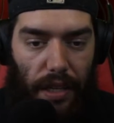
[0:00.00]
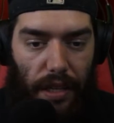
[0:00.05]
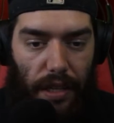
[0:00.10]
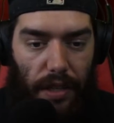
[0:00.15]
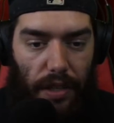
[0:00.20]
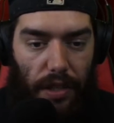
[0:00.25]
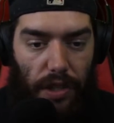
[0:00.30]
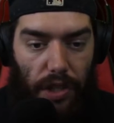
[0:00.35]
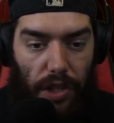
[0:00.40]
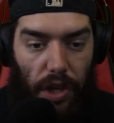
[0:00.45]

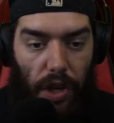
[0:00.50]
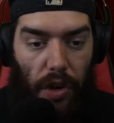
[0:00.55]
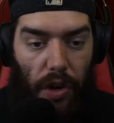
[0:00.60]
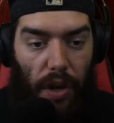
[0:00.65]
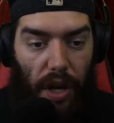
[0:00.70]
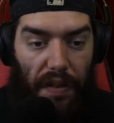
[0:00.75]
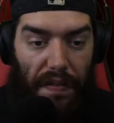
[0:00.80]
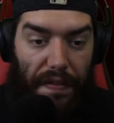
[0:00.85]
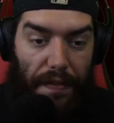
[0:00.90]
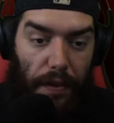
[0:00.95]
So
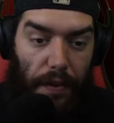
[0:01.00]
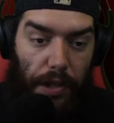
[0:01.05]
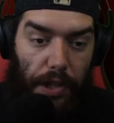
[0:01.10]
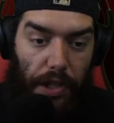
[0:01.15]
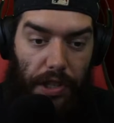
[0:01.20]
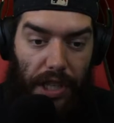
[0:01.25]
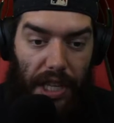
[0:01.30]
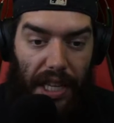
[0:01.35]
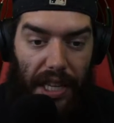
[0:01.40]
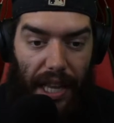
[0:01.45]

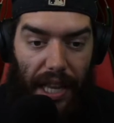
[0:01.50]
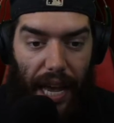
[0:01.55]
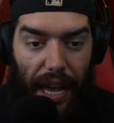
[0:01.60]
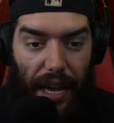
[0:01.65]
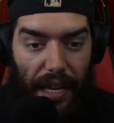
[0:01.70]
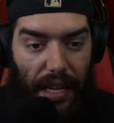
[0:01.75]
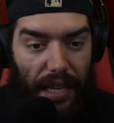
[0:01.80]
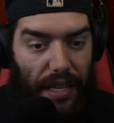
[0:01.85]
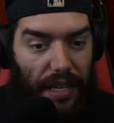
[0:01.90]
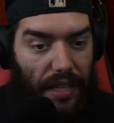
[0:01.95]
unfortunately,
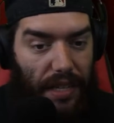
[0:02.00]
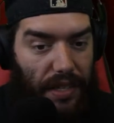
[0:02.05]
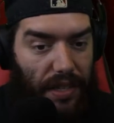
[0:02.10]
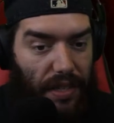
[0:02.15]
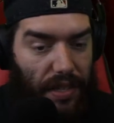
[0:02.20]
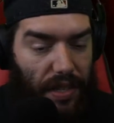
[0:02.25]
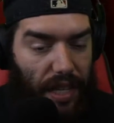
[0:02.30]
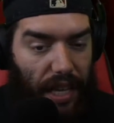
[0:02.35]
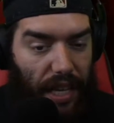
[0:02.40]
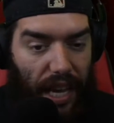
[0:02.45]
that
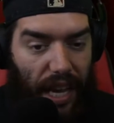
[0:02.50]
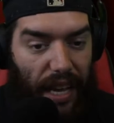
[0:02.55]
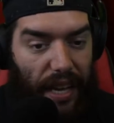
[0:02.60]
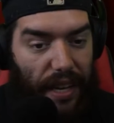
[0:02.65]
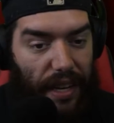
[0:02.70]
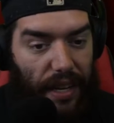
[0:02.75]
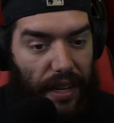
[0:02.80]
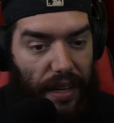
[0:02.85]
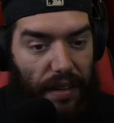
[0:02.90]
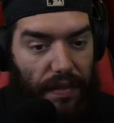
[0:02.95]
is the
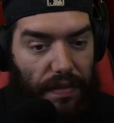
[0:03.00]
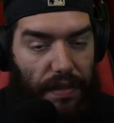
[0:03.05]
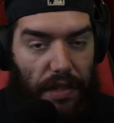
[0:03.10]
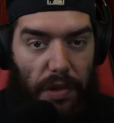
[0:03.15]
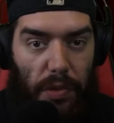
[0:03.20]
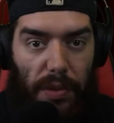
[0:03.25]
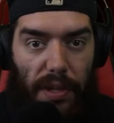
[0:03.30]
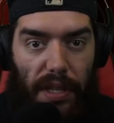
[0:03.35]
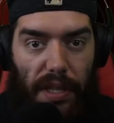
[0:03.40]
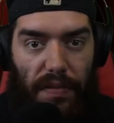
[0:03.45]
end of
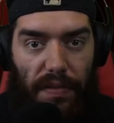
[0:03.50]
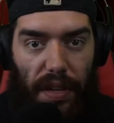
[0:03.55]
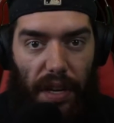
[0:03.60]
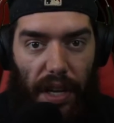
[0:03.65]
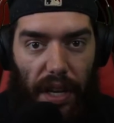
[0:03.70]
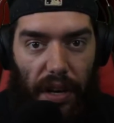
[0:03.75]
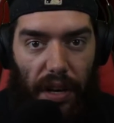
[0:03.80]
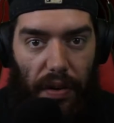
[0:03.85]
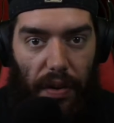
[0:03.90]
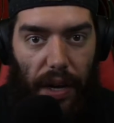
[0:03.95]
this week's
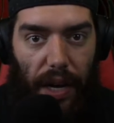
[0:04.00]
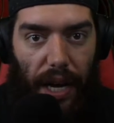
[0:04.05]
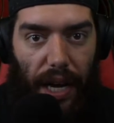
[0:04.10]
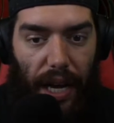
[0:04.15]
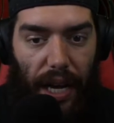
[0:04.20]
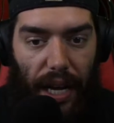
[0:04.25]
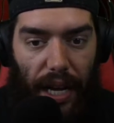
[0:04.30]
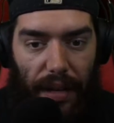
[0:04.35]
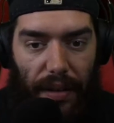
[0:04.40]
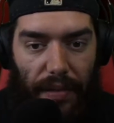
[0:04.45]
video.
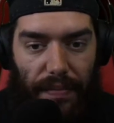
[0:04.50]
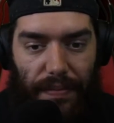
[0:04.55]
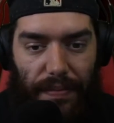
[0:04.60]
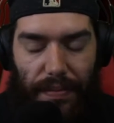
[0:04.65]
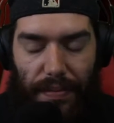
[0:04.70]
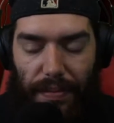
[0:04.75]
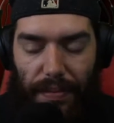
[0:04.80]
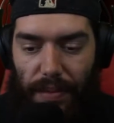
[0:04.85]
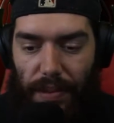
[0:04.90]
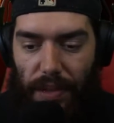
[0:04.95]

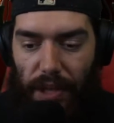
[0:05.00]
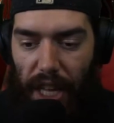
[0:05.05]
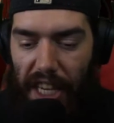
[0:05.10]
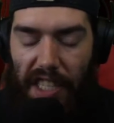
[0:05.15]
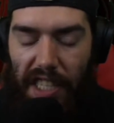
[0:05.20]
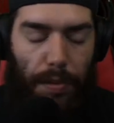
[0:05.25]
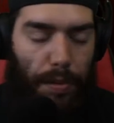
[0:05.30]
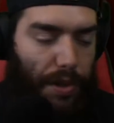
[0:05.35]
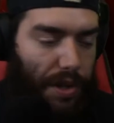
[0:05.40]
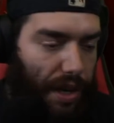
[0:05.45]
Like,
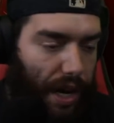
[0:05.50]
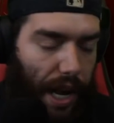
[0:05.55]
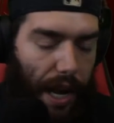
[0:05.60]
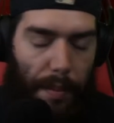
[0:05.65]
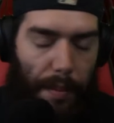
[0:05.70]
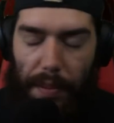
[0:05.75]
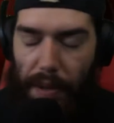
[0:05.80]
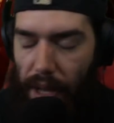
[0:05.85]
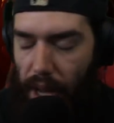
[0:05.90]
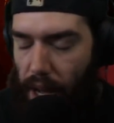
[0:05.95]

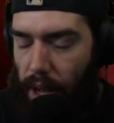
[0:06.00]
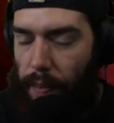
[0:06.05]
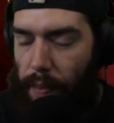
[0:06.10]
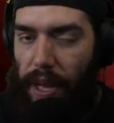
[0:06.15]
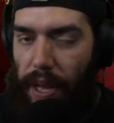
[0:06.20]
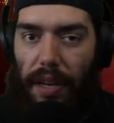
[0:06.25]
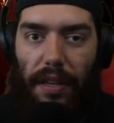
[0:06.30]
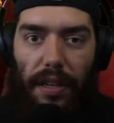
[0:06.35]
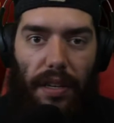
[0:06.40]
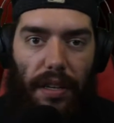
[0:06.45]
subscribe,
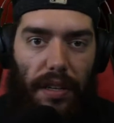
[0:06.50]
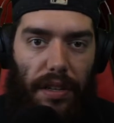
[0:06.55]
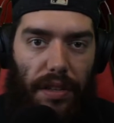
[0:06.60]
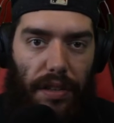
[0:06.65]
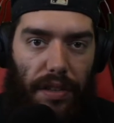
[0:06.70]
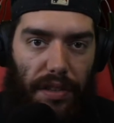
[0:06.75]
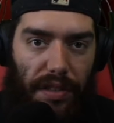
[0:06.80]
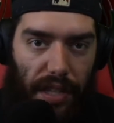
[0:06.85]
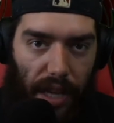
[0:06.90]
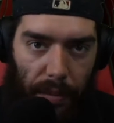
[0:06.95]
comment,
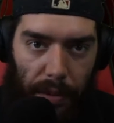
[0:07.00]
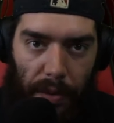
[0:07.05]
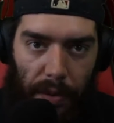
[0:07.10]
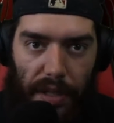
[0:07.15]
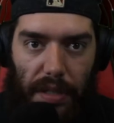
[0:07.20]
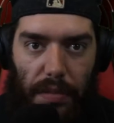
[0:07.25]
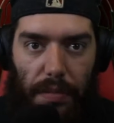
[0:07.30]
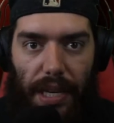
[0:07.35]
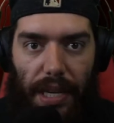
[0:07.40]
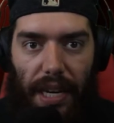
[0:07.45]
tell me what
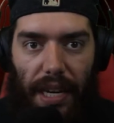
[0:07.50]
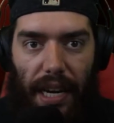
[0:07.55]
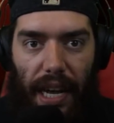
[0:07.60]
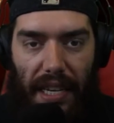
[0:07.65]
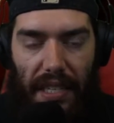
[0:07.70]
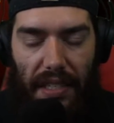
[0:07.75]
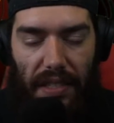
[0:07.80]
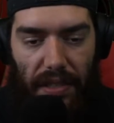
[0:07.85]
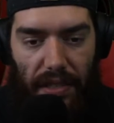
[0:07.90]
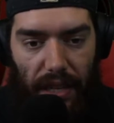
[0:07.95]
to make
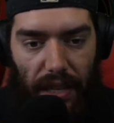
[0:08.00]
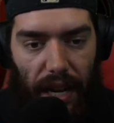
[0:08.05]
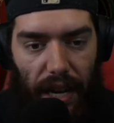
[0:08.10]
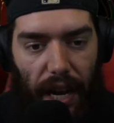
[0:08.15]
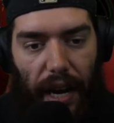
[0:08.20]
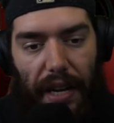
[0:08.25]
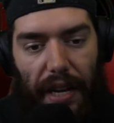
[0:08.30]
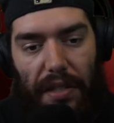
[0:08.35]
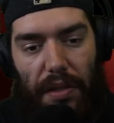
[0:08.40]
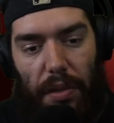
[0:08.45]
next.
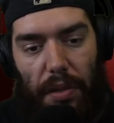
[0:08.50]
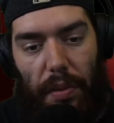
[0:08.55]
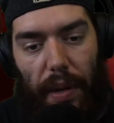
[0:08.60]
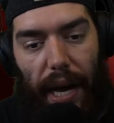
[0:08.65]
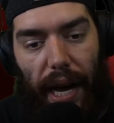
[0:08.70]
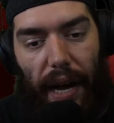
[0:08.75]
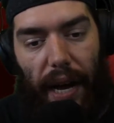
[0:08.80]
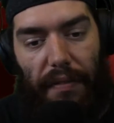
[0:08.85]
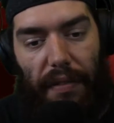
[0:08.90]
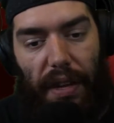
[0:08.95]
I do
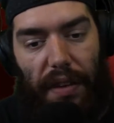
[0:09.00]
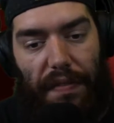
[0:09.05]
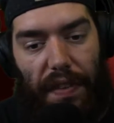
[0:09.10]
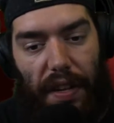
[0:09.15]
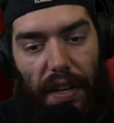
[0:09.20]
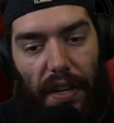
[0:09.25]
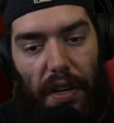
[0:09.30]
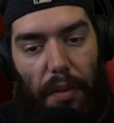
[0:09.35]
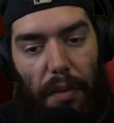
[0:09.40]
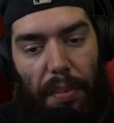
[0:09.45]
have a
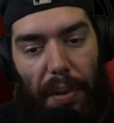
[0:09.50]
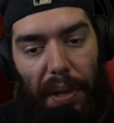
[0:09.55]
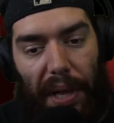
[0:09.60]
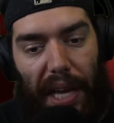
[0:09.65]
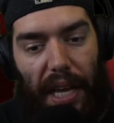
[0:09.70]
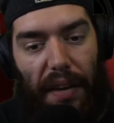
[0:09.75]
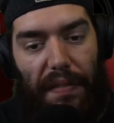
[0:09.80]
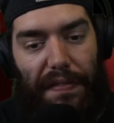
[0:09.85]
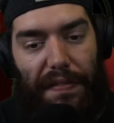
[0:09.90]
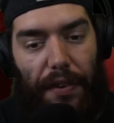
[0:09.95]
video
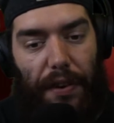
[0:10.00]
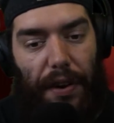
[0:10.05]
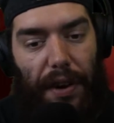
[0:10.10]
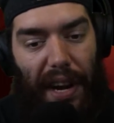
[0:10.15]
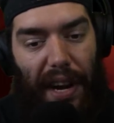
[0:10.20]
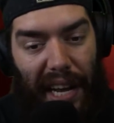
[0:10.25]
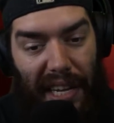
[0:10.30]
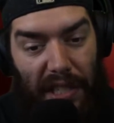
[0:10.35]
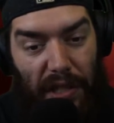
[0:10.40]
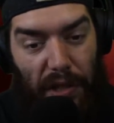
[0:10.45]
planned for
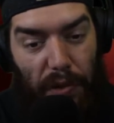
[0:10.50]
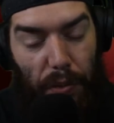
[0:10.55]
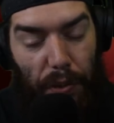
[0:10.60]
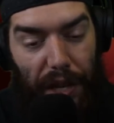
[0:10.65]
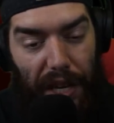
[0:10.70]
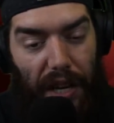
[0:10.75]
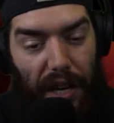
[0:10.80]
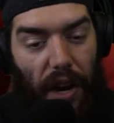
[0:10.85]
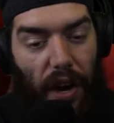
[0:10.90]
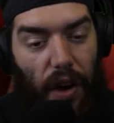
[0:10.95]
next
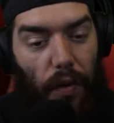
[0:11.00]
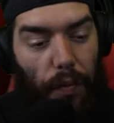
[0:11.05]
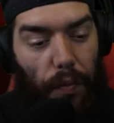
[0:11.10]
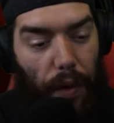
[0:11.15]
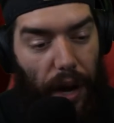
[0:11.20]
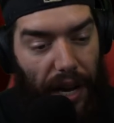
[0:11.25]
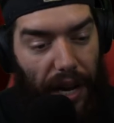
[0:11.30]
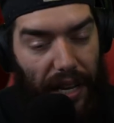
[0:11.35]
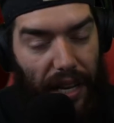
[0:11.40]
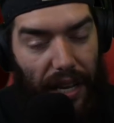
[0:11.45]
week
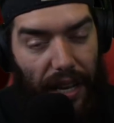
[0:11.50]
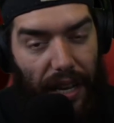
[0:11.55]
already,